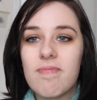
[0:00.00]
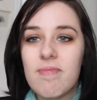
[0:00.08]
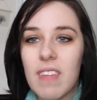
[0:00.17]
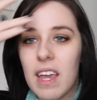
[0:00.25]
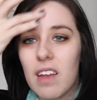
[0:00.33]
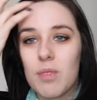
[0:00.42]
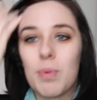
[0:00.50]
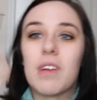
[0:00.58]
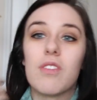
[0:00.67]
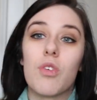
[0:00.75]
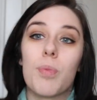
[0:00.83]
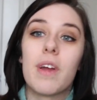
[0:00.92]
things
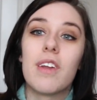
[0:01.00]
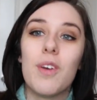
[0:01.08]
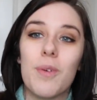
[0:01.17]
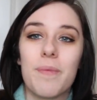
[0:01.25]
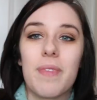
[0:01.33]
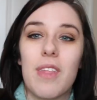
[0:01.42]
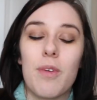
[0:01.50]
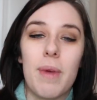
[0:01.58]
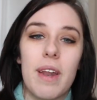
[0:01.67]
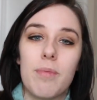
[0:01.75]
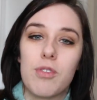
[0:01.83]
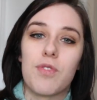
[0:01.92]
because they're brand new and they're
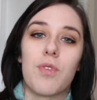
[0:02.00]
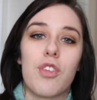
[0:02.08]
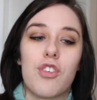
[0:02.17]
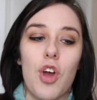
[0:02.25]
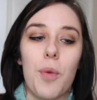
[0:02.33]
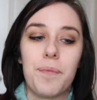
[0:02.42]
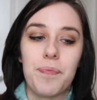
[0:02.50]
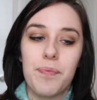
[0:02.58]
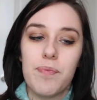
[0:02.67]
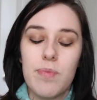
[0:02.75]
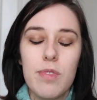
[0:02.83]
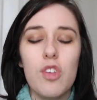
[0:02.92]
made up just for the show.
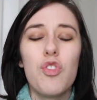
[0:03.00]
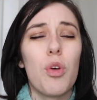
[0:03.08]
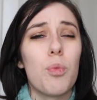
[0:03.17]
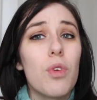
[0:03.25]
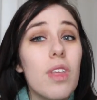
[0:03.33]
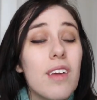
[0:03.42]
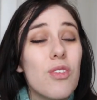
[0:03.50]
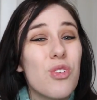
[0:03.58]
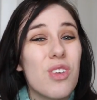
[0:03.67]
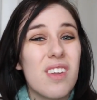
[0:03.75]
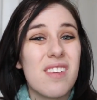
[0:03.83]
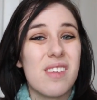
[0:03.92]
So I'm really
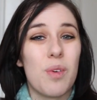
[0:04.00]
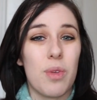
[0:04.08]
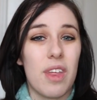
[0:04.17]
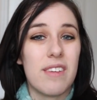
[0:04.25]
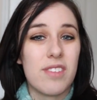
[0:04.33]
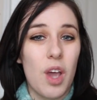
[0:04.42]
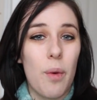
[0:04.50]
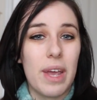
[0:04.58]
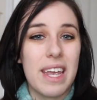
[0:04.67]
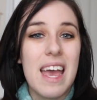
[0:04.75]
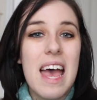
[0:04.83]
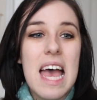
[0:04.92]
interested to see where that's
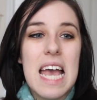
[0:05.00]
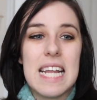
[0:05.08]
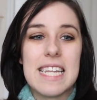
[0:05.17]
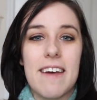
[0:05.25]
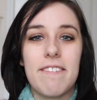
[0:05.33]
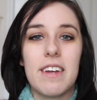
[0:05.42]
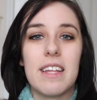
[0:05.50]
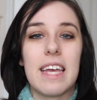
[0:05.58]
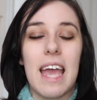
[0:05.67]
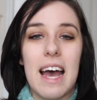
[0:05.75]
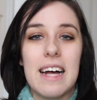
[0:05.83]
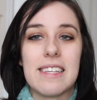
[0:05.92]
going. It
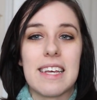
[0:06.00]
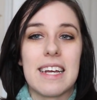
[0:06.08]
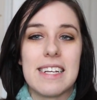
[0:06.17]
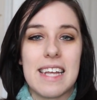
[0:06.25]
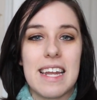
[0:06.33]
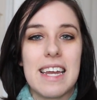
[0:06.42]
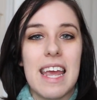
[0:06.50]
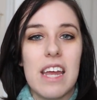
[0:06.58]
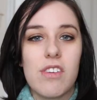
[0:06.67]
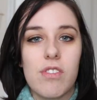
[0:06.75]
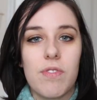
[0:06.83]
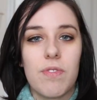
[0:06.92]
definitely has, like I said, an
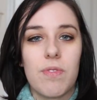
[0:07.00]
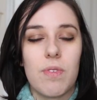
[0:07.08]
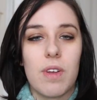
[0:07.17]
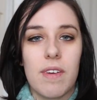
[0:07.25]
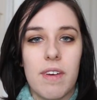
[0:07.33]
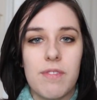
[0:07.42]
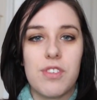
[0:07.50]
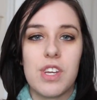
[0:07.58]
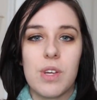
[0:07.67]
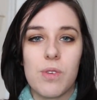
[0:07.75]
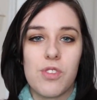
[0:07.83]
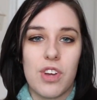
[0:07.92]
Agent of
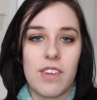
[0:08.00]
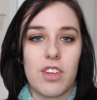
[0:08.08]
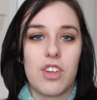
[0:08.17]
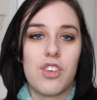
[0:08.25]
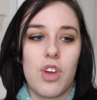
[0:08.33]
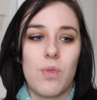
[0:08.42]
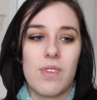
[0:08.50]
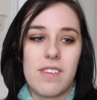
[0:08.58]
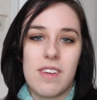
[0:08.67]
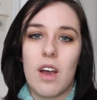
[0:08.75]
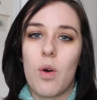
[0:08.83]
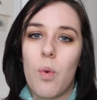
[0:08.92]
S.H.I.E.L.D.'s Jessica Jones.
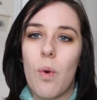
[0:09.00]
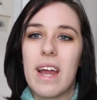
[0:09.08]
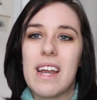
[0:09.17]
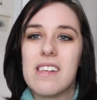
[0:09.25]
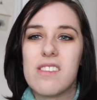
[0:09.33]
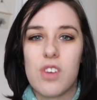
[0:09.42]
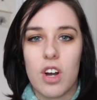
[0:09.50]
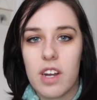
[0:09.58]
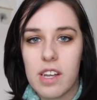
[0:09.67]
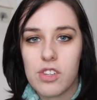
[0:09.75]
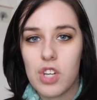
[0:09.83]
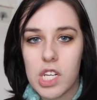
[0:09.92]
It's not quite as
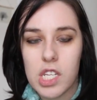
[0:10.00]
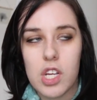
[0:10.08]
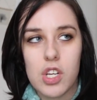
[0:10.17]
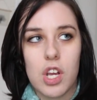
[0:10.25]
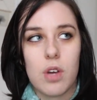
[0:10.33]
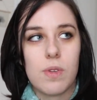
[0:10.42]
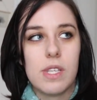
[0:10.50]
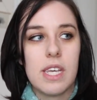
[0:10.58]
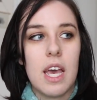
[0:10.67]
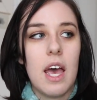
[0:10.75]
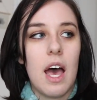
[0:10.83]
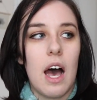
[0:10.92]
dark as Jessica Jones.
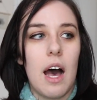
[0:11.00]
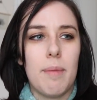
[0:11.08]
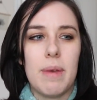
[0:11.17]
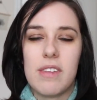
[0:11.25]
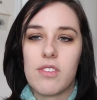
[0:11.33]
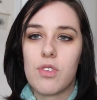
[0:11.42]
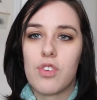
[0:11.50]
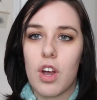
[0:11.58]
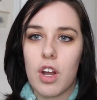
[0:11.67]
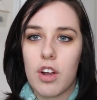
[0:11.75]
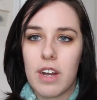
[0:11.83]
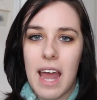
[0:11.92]
It's
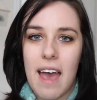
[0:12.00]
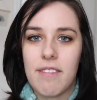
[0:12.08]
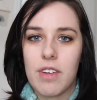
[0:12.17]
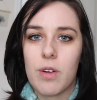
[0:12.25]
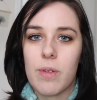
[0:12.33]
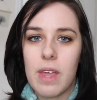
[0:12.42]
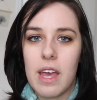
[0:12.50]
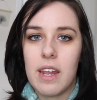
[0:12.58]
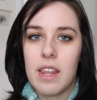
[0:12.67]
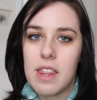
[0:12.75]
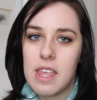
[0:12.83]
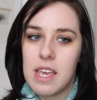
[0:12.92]
darker and heavier
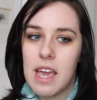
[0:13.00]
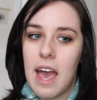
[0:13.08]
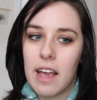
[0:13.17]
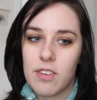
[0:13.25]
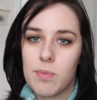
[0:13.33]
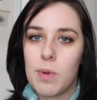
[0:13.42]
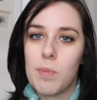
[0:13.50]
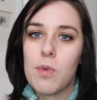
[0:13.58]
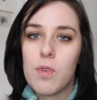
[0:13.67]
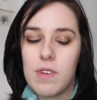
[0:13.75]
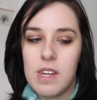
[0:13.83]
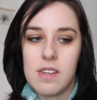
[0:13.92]
than the X-Men
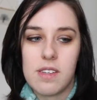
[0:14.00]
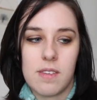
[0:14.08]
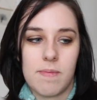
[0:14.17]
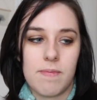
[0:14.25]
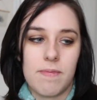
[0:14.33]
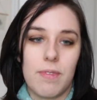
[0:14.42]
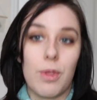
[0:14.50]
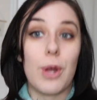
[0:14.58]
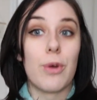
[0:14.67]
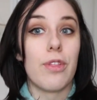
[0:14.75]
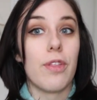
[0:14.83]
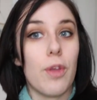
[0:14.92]
movies,
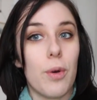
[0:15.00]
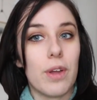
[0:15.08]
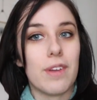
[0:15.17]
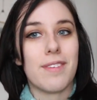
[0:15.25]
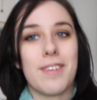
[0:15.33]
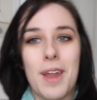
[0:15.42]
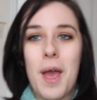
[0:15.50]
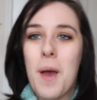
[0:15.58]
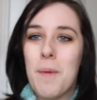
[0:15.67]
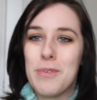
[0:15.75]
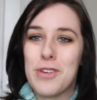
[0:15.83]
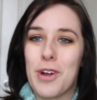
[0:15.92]
lighter than Logan,
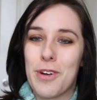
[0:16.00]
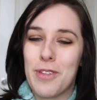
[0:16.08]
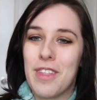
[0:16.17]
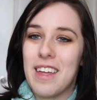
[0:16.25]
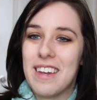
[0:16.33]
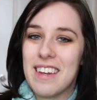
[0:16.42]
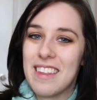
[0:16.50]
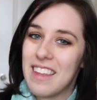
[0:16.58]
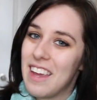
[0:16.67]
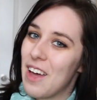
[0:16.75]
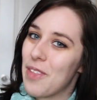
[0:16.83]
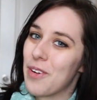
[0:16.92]
but darker than
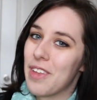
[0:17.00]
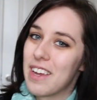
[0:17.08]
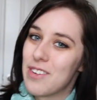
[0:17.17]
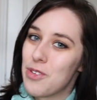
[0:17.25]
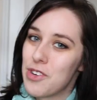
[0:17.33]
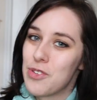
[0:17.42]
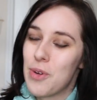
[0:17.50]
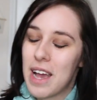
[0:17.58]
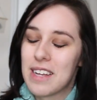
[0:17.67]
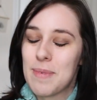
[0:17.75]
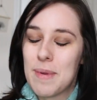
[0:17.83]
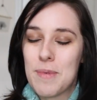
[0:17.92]
the other like traditional
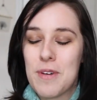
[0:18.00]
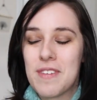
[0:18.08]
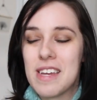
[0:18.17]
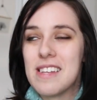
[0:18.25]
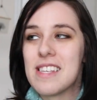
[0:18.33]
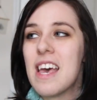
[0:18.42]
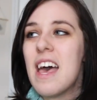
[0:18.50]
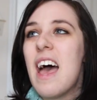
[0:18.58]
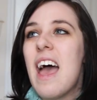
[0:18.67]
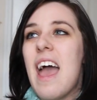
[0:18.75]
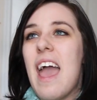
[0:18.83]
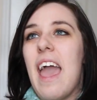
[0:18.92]
X-Men movies.
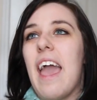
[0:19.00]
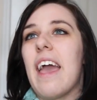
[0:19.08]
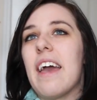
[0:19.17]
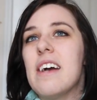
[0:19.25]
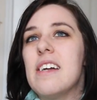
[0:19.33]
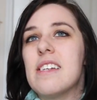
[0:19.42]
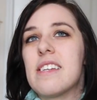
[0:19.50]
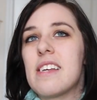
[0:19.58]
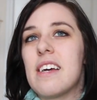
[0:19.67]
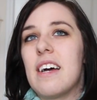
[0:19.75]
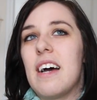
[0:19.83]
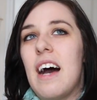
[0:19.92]
And
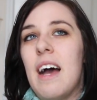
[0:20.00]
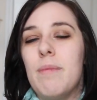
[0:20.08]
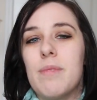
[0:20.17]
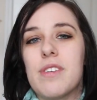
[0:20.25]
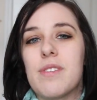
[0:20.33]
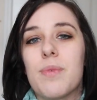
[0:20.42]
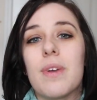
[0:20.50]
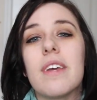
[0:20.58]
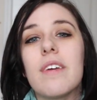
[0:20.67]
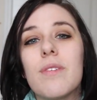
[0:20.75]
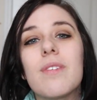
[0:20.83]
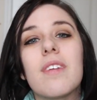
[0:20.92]
I'm just
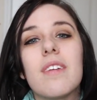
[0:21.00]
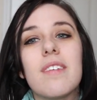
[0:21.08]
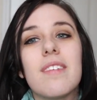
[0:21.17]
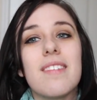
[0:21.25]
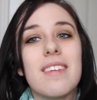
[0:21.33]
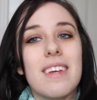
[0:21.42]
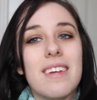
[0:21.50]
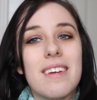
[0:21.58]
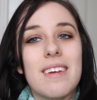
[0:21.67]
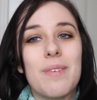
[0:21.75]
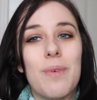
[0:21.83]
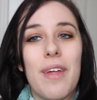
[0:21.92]
really interested to
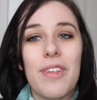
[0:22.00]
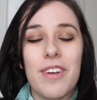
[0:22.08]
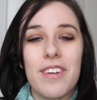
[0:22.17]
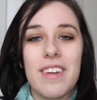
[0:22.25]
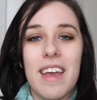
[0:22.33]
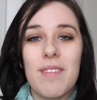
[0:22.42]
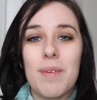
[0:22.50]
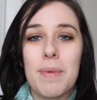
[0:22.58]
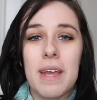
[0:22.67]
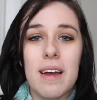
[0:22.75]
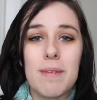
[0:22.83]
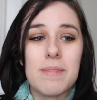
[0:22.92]
see whether David
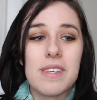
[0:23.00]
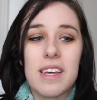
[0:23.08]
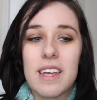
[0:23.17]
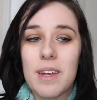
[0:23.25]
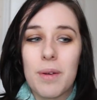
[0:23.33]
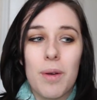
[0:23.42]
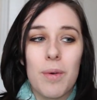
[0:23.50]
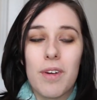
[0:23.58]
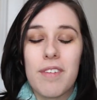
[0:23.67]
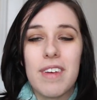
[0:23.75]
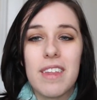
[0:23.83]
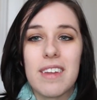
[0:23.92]
becomes a hero
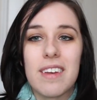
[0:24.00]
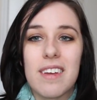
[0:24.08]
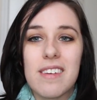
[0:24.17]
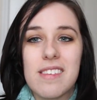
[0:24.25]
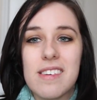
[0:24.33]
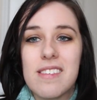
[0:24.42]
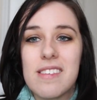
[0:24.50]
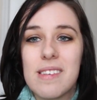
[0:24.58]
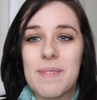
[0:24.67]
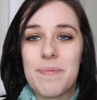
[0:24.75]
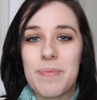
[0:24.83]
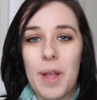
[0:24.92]
or a villain, because
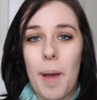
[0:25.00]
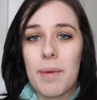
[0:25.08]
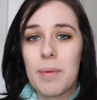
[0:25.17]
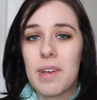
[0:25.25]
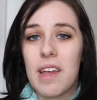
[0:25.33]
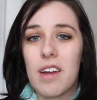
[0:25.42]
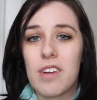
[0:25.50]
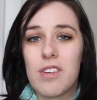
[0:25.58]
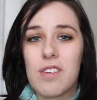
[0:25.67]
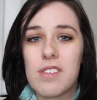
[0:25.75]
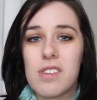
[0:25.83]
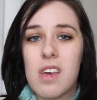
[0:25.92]
his comic book
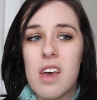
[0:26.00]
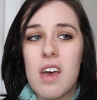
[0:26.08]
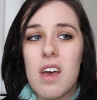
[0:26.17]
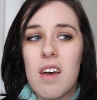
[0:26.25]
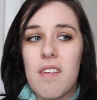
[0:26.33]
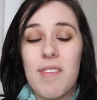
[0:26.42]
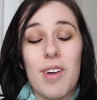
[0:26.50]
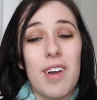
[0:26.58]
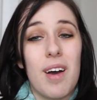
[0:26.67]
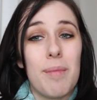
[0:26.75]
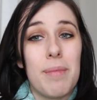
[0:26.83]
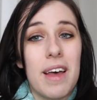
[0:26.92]
characters very
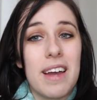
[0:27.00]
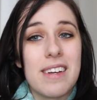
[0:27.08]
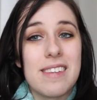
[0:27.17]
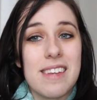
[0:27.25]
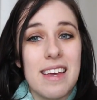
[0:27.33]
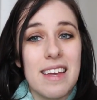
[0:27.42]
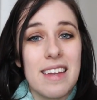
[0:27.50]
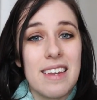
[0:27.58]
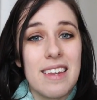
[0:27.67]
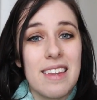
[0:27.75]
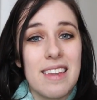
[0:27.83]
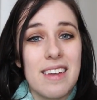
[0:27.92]
complex,
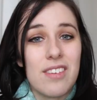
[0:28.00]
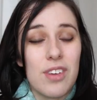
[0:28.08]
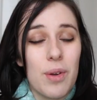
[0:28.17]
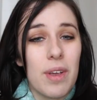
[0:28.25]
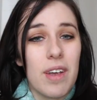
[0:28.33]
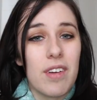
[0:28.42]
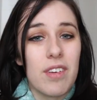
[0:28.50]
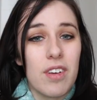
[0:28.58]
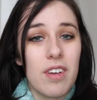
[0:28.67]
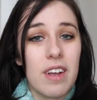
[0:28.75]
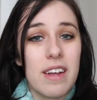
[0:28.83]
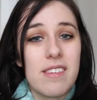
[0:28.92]
and show
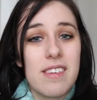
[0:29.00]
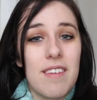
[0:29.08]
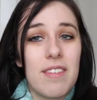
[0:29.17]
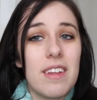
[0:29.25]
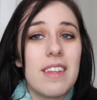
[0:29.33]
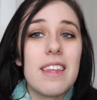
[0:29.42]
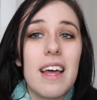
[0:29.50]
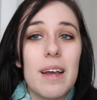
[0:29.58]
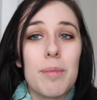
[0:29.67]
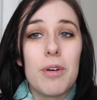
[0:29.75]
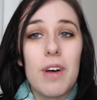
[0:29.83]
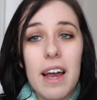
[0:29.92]
character is definitely
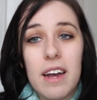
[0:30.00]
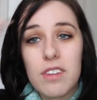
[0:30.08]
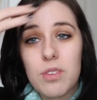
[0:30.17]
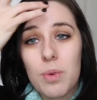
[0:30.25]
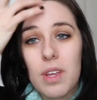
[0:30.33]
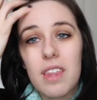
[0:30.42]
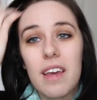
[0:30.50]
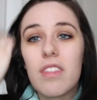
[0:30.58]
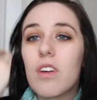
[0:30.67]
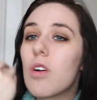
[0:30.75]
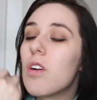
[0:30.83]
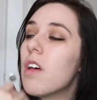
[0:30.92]
likable. I also really like
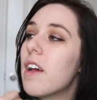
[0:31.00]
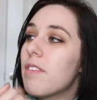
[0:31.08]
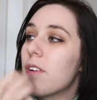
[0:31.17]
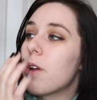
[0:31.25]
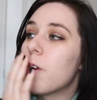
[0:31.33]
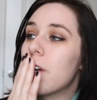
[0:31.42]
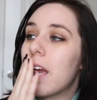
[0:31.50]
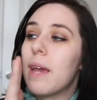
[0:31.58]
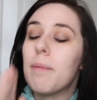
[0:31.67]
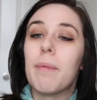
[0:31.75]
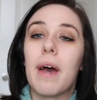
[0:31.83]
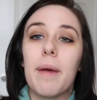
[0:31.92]
the girl, I forget her
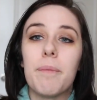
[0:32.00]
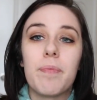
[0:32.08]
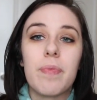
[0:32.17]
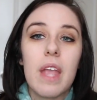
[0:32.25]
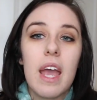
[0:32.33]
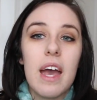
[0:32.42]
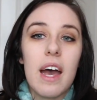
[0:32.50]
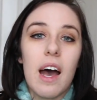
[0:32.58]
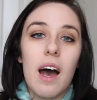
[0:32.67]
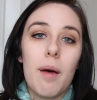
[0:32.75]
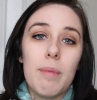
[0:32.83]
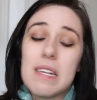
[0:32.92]
name, but
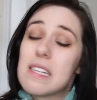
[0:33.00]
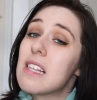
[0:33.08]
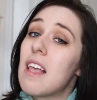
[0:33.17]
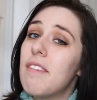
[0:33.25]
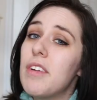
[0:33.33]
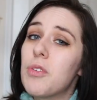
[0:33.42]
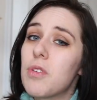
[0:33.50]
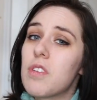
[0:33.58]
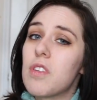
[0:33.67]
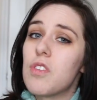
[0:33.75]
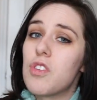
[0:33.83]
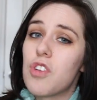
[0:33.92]
his love
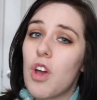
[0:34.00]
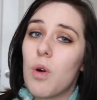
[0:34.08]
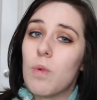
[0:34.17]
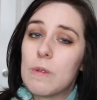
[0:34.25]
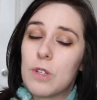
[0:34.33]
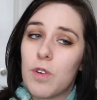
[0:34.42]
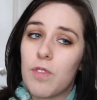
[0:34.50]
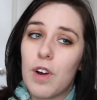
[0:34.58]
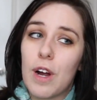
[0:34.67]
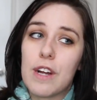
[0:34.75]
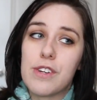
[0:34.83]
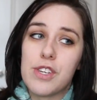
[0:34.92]
interest in the show so
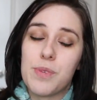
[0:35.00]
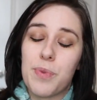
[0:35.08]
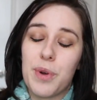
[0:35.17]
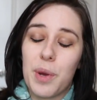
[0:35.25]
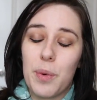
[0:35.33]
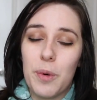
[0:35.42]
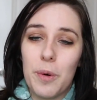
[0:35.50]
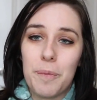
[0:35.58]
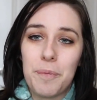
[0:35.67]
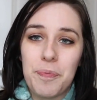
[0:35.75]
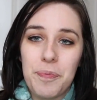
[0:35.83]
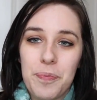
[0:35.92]
far, she's pretty
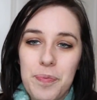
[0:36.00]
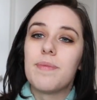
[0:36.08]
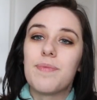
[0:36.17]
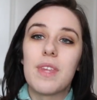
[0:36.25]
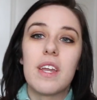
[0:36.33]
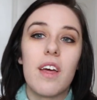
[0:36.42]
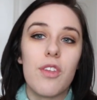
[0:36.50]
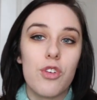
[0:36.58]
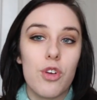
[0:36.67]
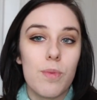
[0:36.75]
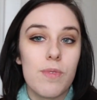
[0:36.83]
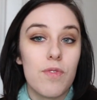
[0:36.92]
cool. In other
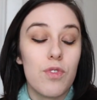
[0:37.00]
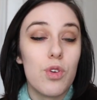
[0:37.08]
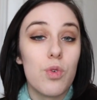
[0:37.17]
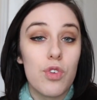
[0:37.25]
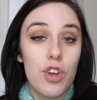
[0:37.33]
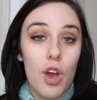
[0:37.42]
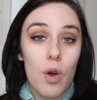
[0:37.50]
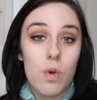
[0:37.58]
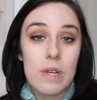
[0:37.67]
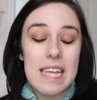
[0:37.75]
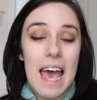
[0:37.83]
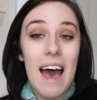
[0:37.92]
terms of new
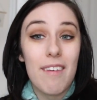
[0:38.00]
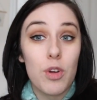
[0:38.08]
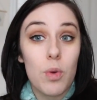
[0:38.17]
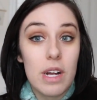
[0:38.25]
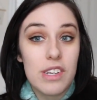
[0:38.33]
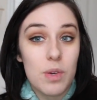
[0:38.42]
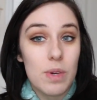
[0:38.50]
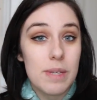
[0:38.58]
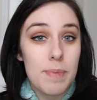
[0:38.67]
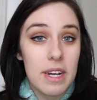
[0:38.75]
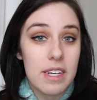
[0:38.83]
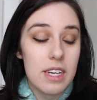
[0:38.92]
shows, after watching
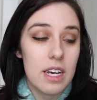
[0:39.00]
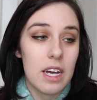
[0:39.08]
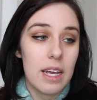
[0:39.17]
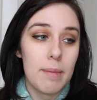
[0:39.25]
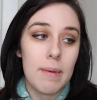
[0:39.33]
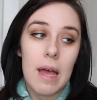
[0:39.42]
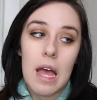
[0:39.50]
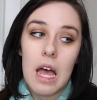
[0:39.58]
Once Upon a Time,